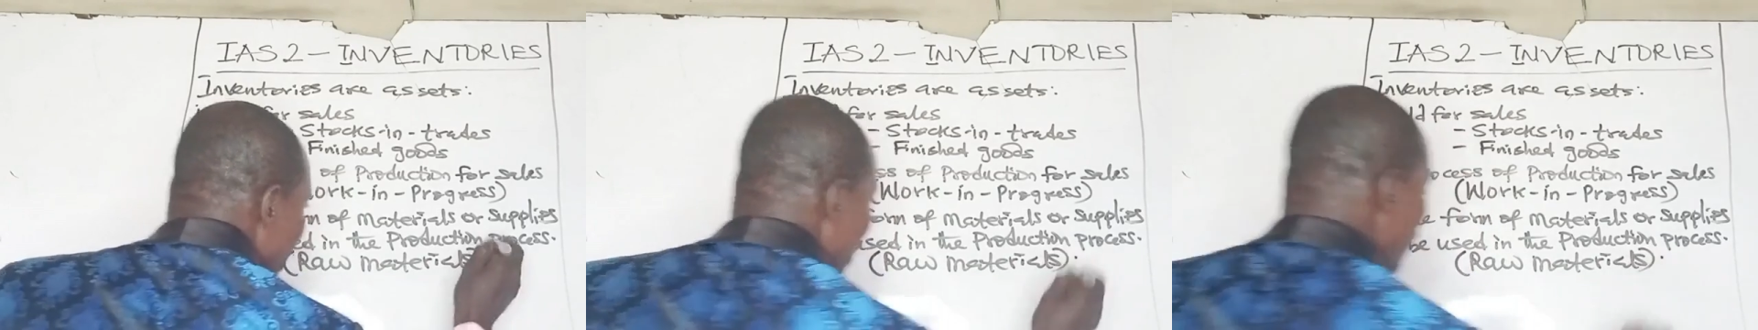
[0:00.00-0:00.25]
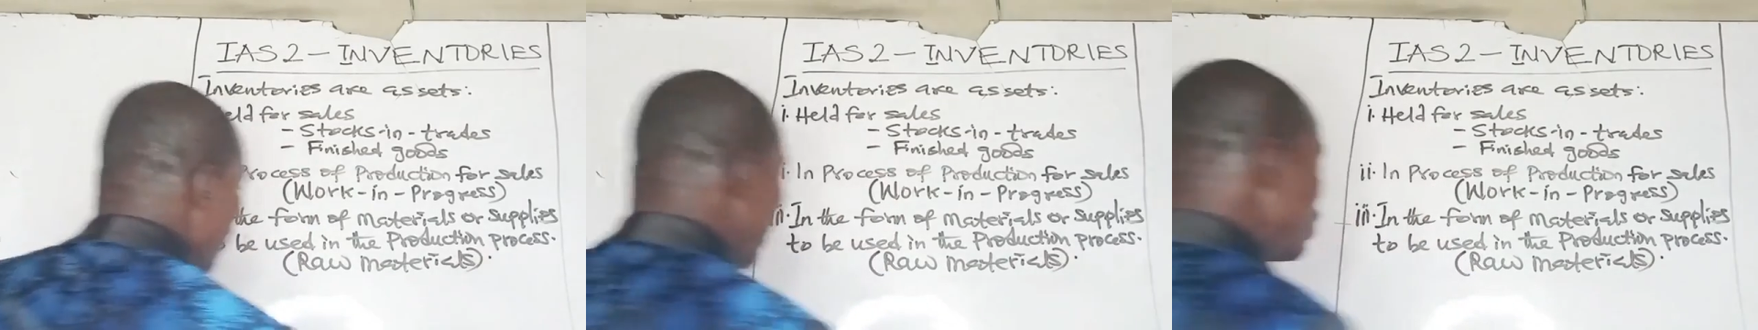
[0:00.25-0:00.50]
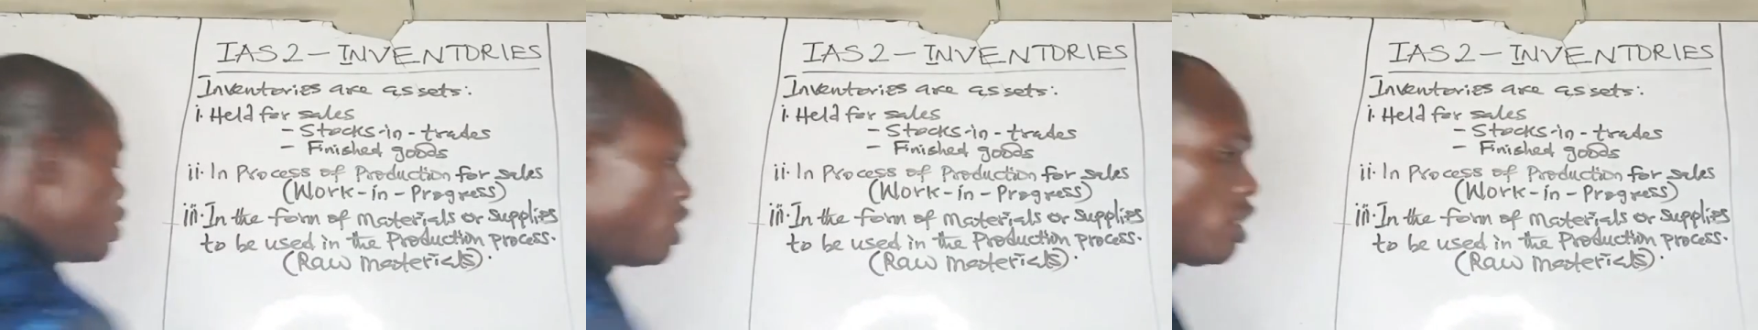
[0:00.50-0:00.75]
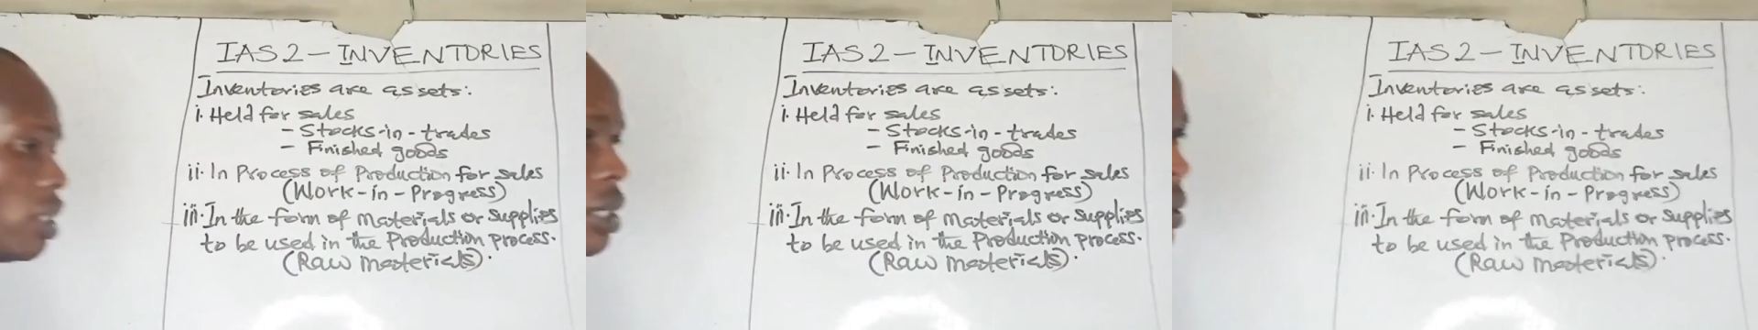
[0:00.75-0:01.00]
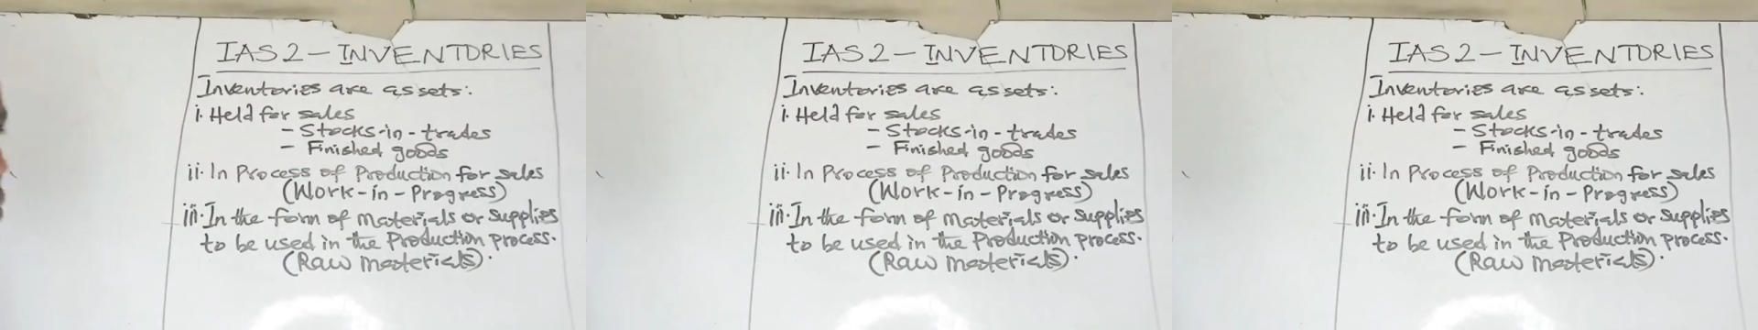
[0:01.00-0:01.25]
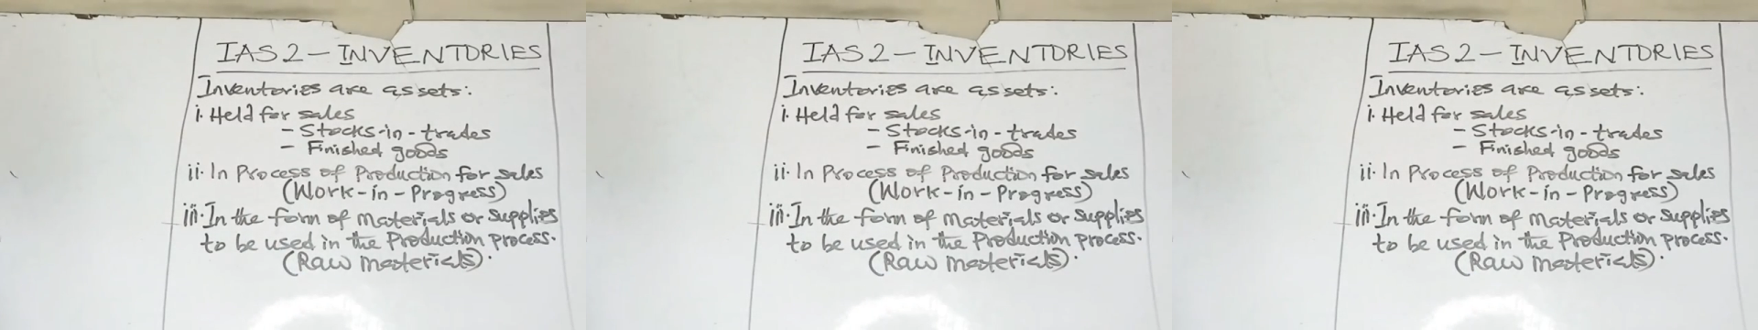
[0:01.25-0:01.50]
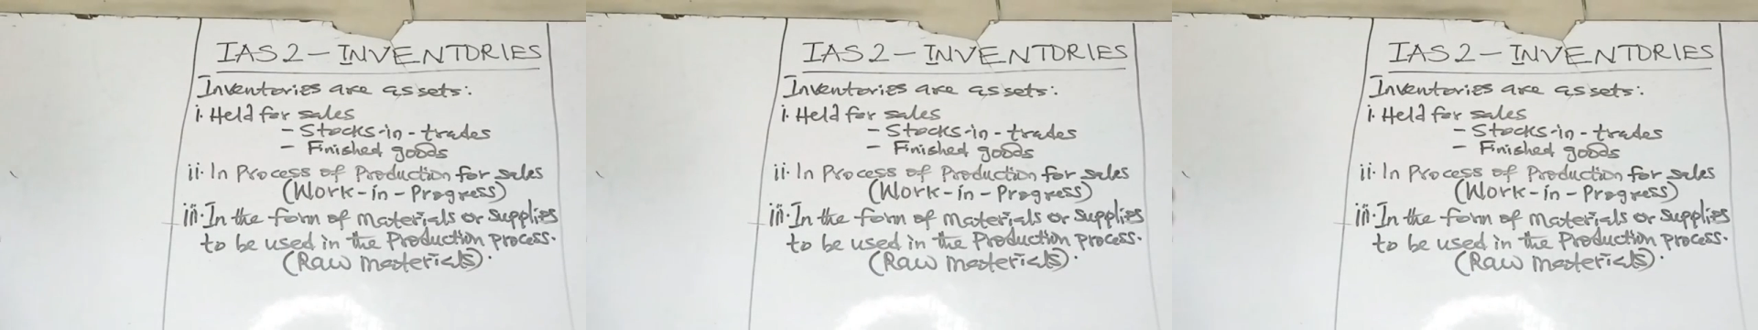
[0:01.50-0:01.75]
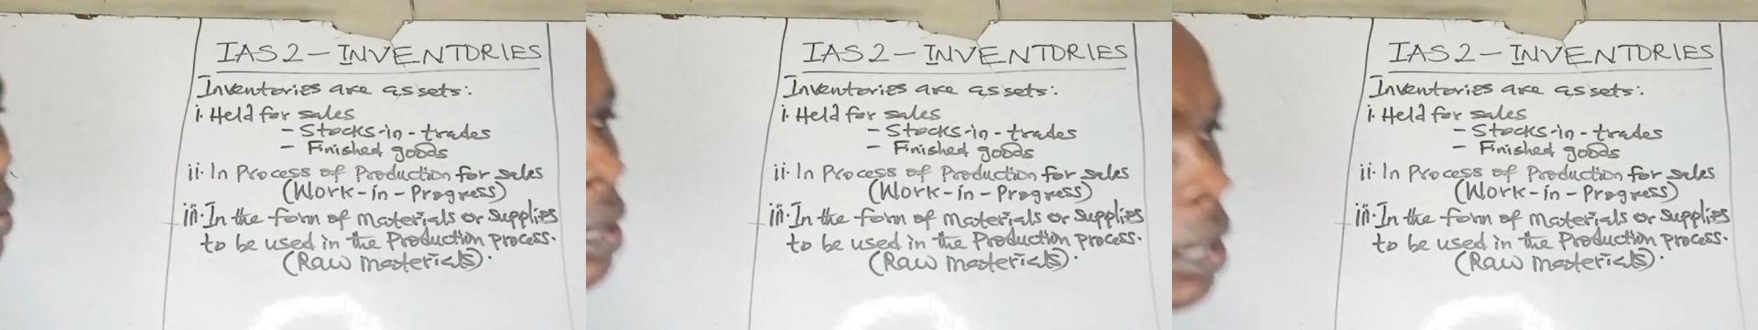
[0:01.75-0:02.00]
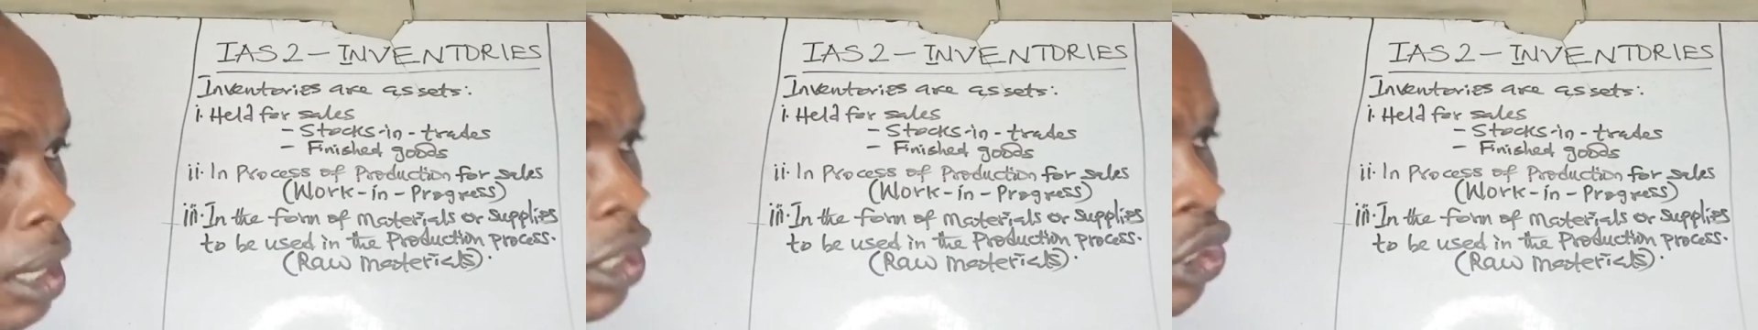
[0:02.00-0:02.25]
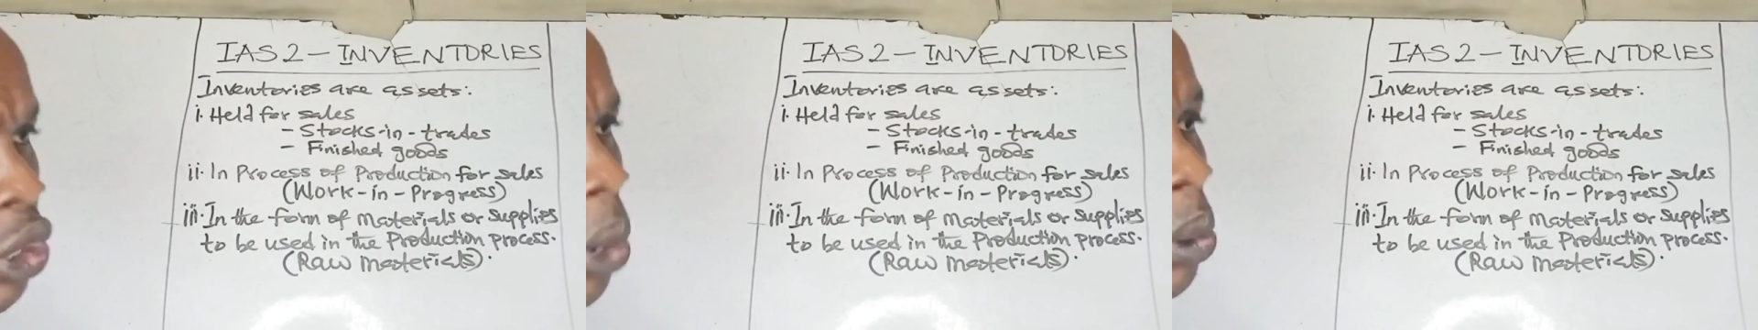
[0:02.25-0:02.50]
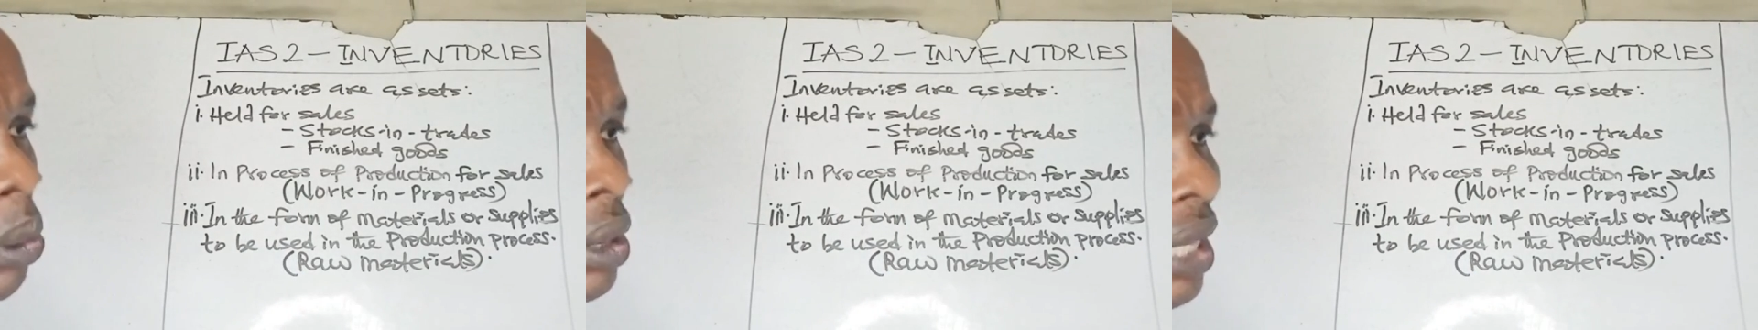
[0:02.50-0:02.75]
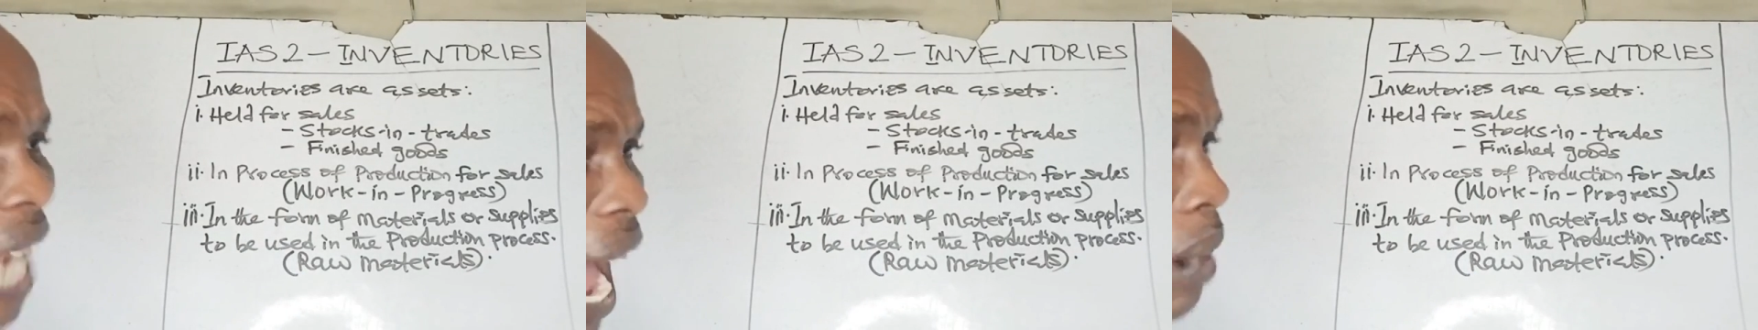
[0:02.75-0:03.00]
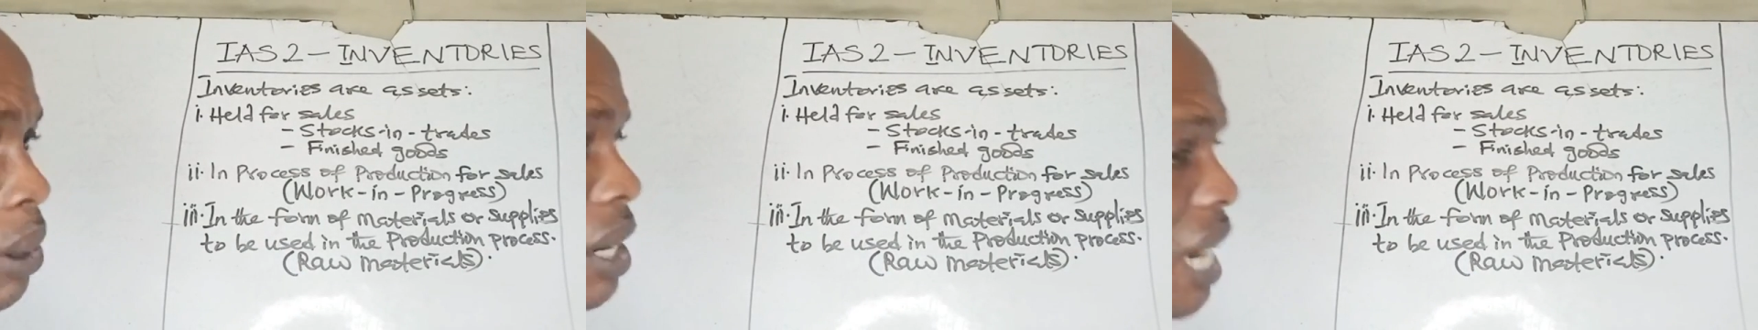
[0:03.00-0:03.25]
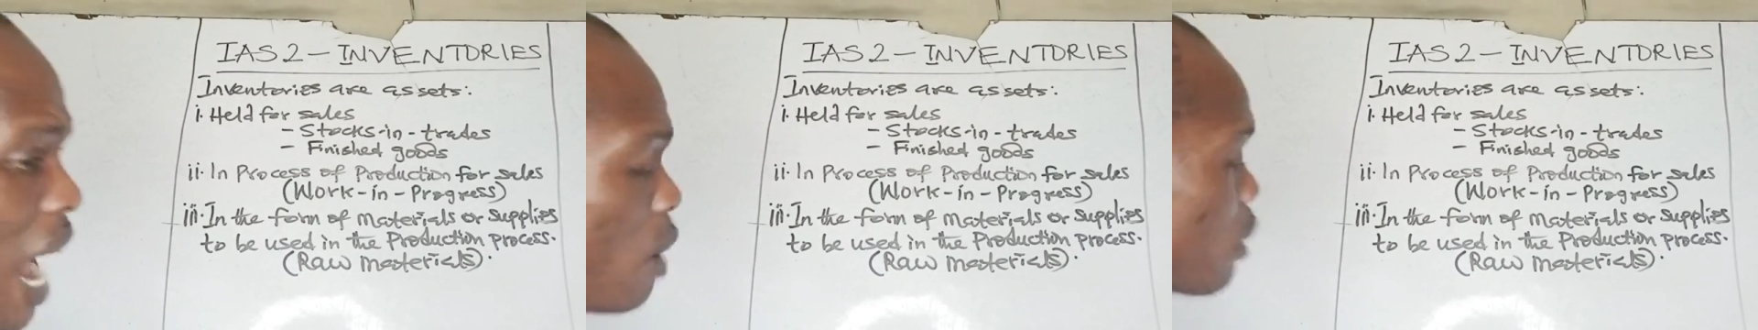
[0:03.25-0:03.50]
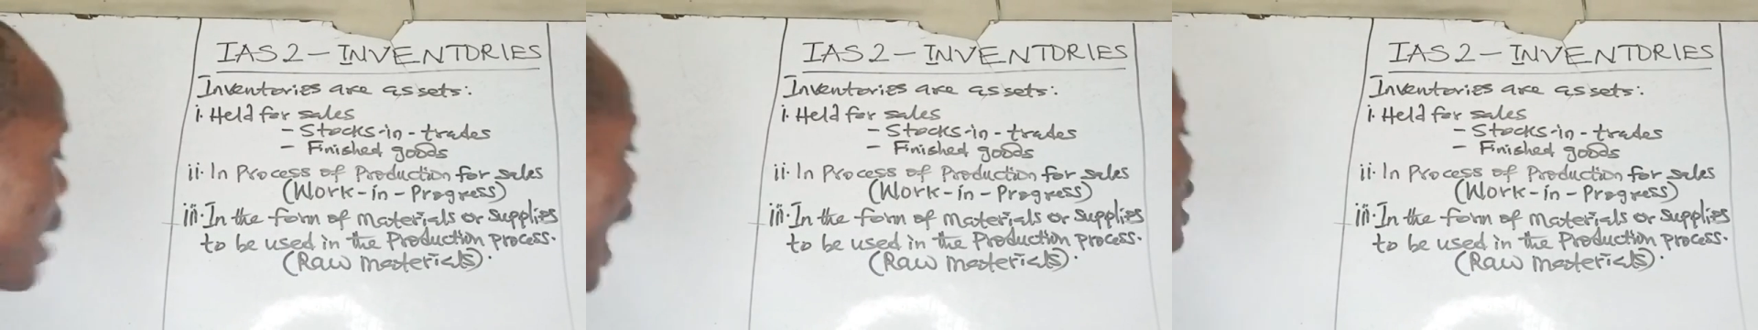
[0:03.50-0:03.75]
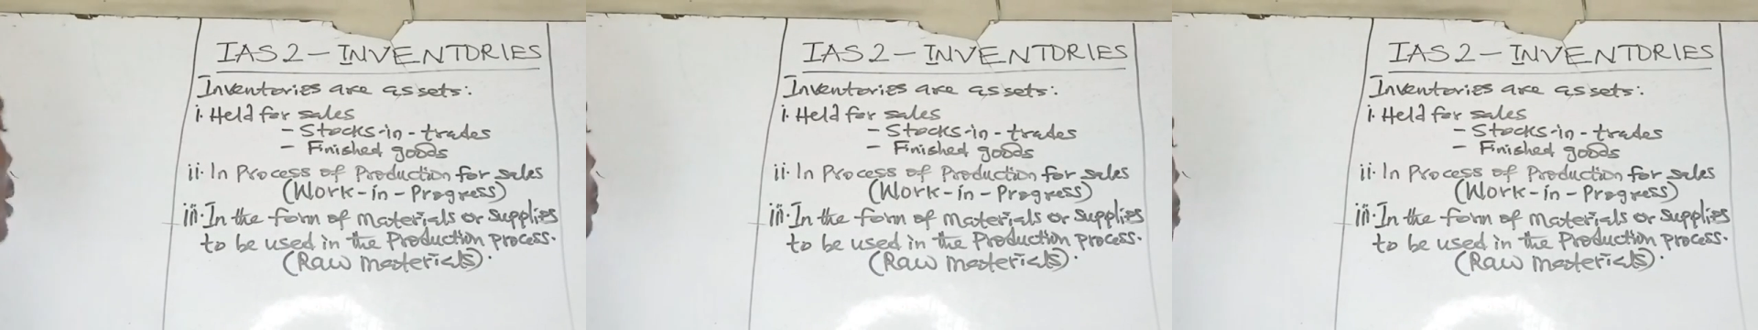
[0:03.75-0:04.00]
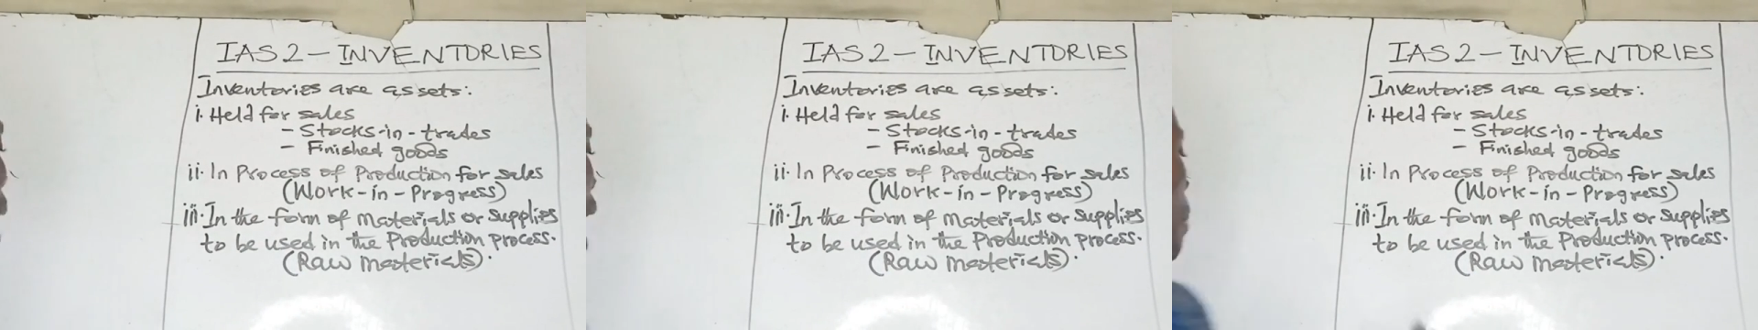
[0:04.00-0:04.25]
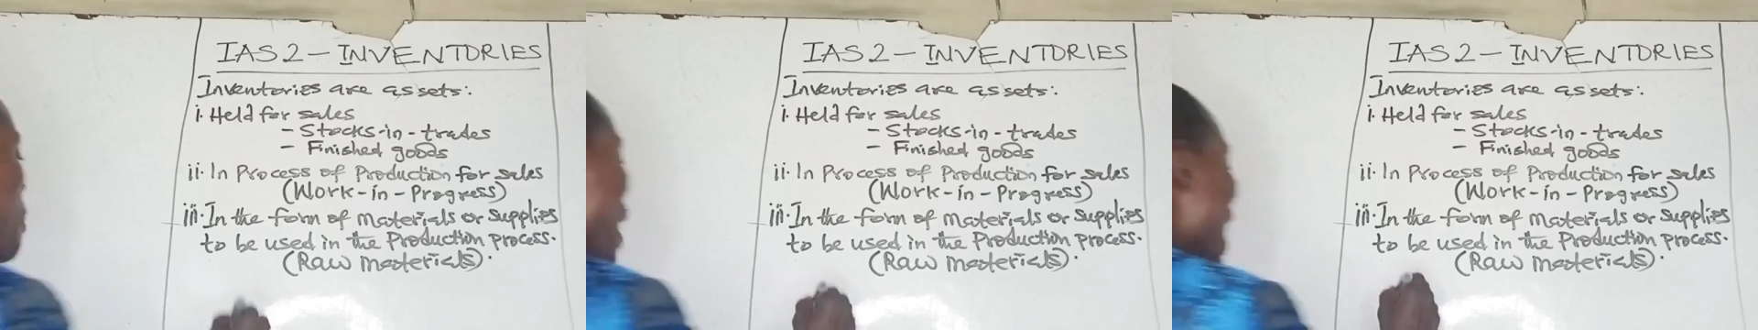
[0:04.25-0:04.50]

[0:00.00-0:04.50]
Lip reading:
No face is visible, so there are no lips to read.